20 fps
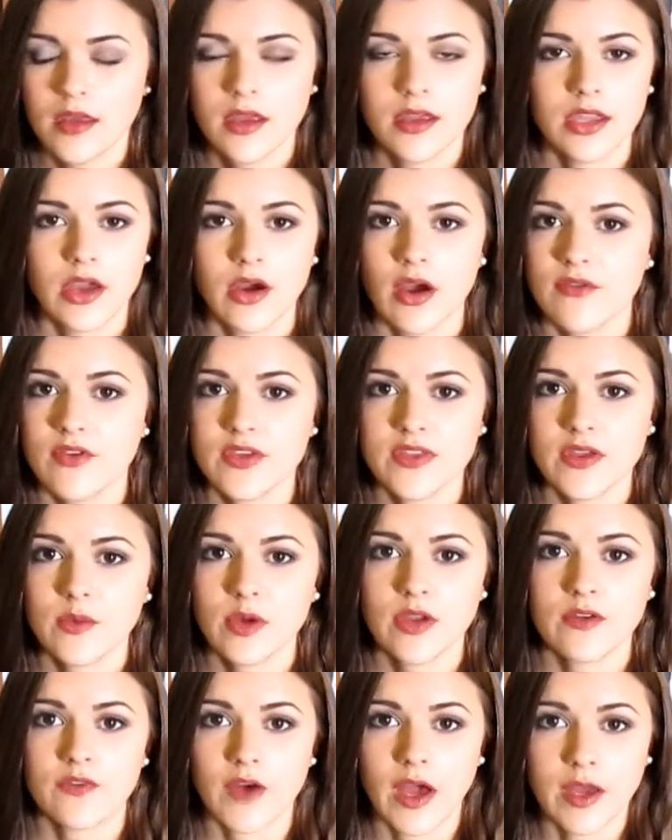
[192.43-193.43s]
Now, everything
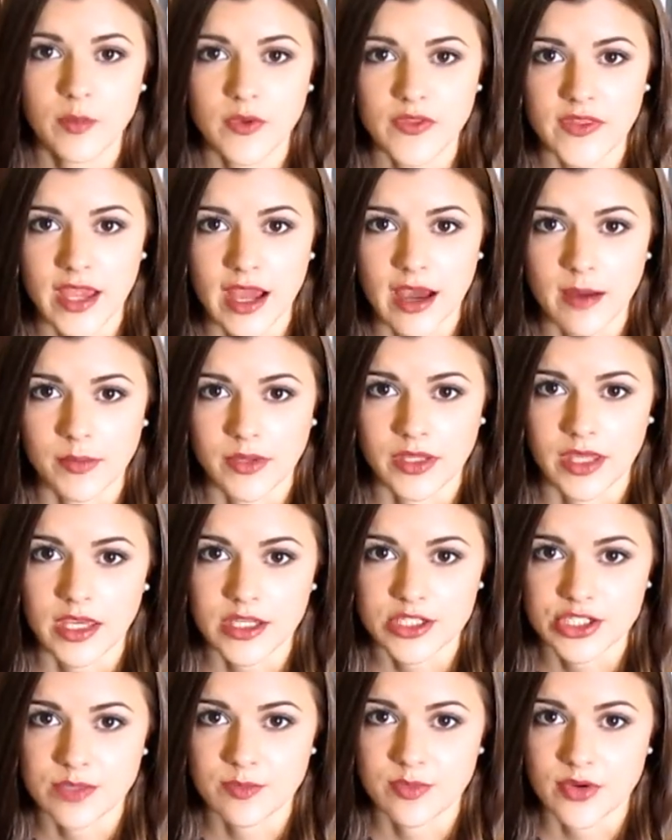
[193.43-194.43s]
went fine with the
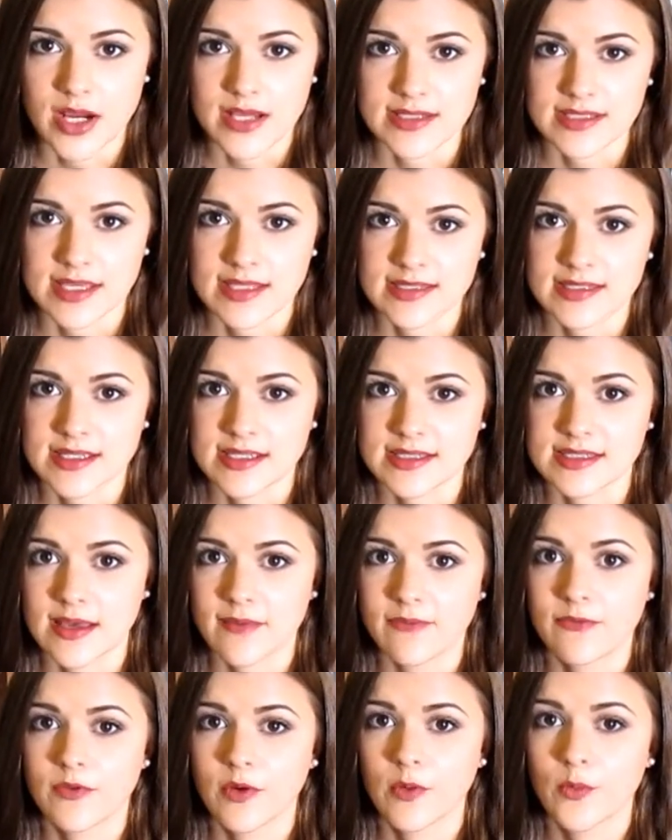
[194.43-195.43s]
application process
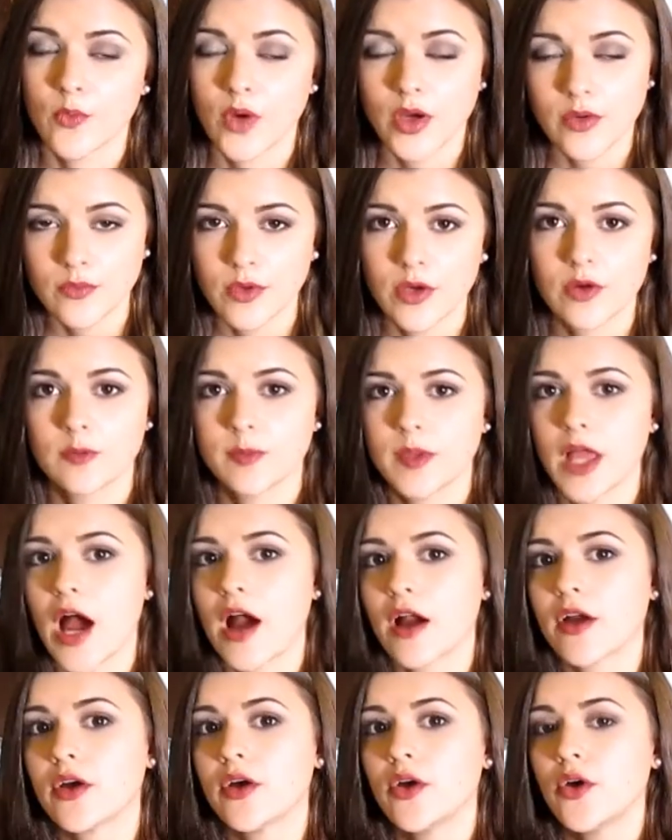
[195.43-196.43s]
except for one
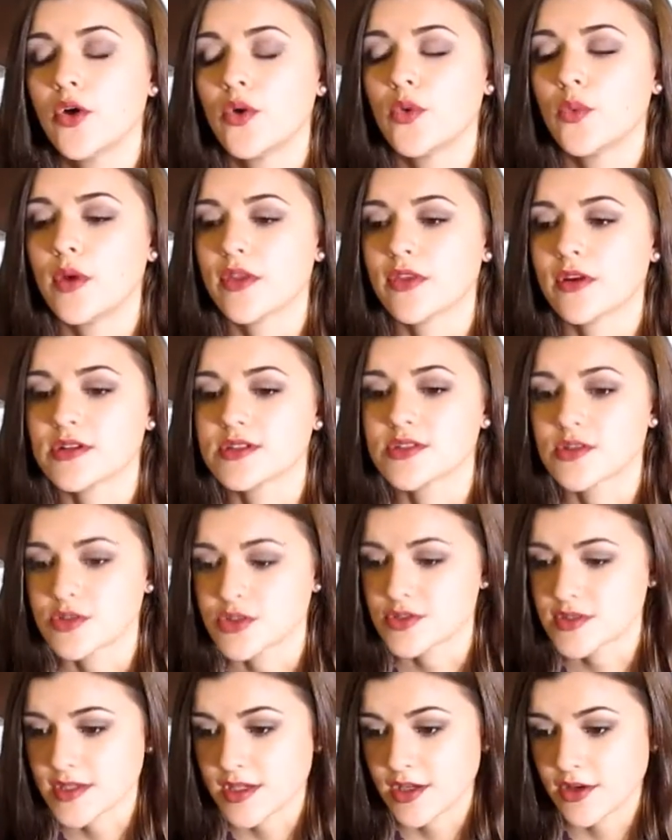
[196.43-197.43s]
roadblock with our
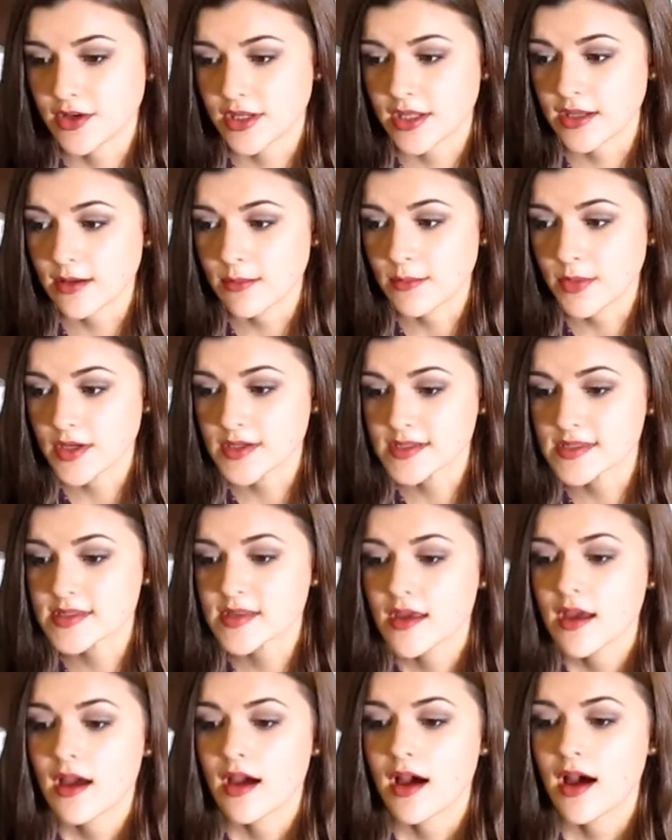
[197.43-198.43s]
social security numbers.
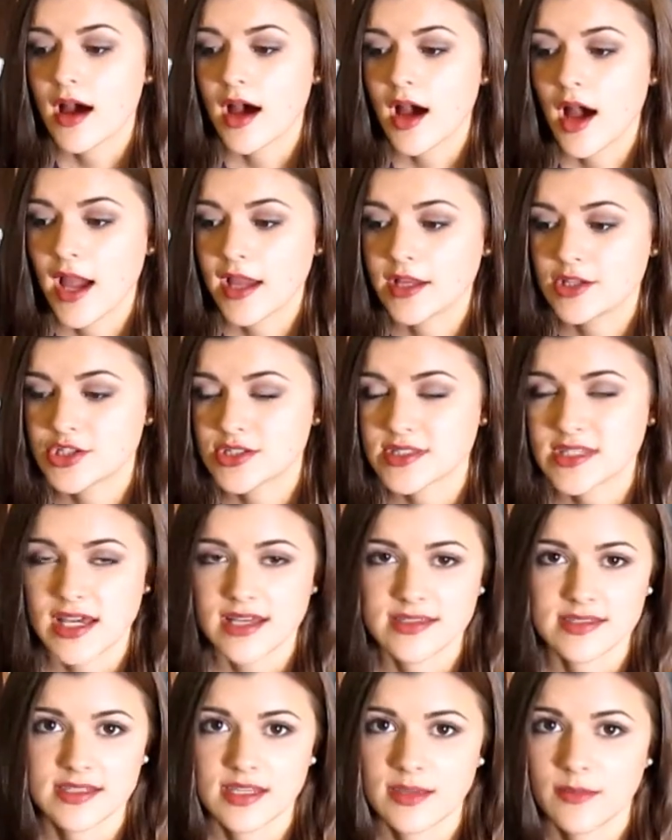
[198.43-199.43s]
I just
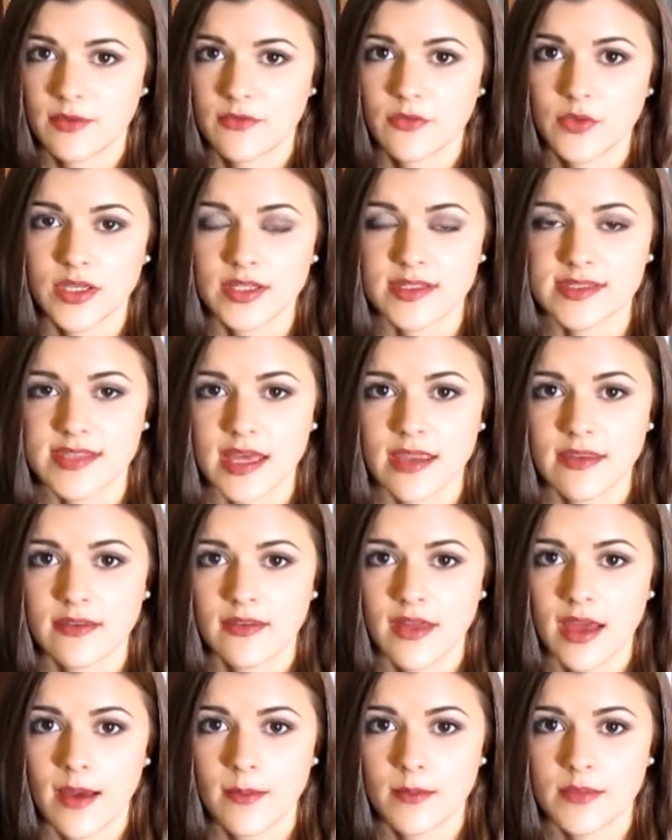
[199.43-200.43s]
asked him if we could send
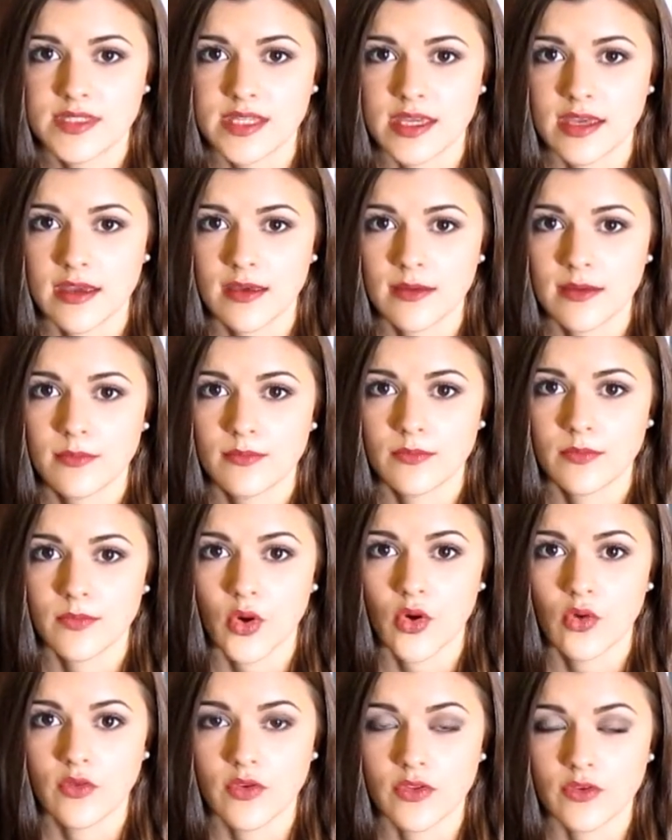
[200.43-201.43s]
them to him
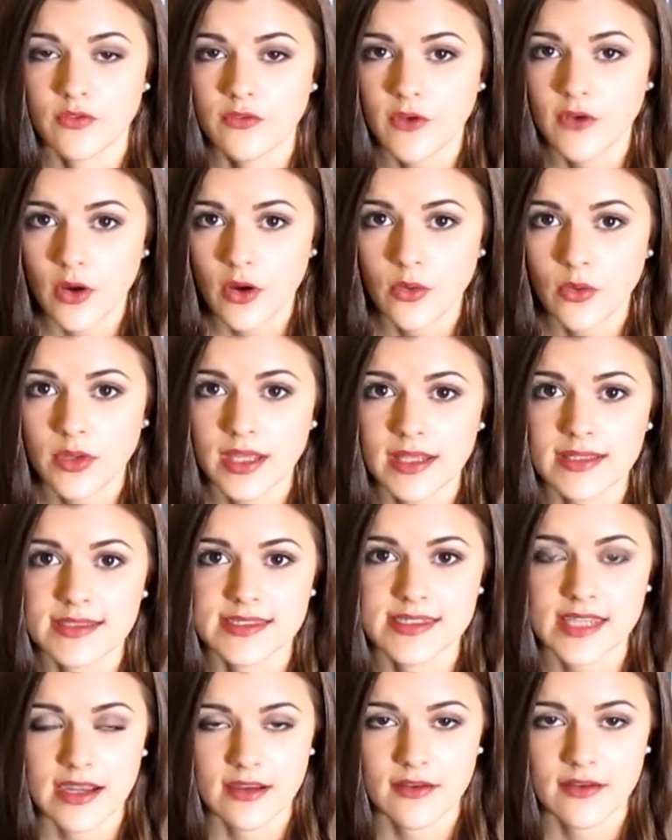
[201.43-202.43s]
over the phone
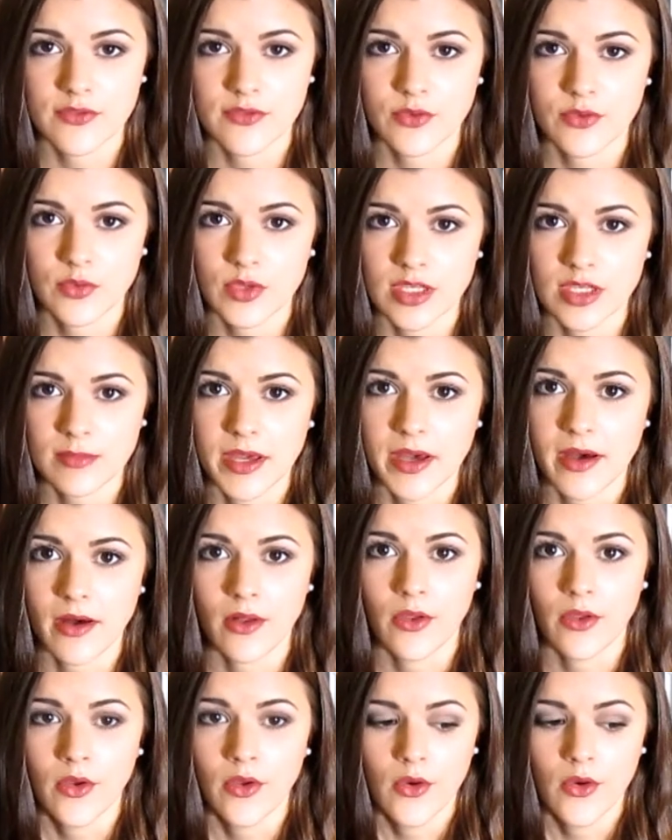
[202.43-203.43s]
instead of through
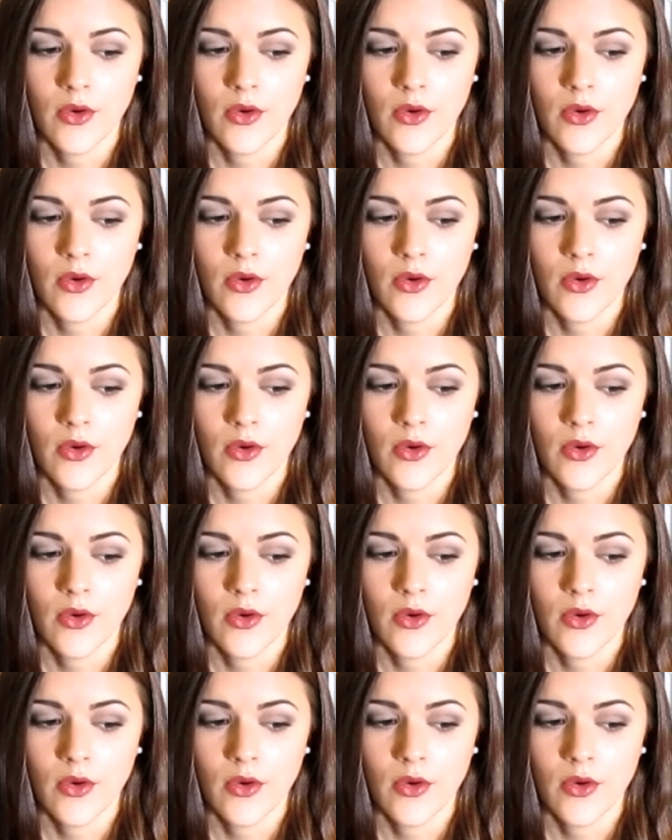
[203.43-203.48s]
email,